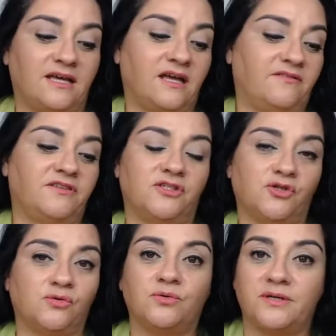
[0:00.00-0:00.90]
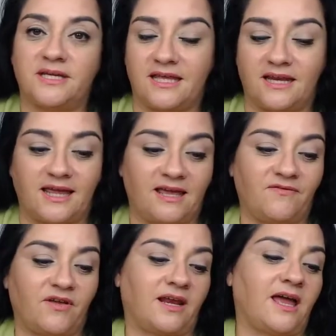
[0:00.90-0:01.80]
of the jewelry that
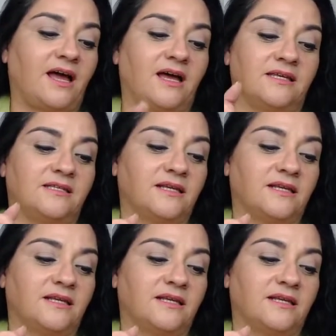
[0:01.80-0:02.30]
Avon has,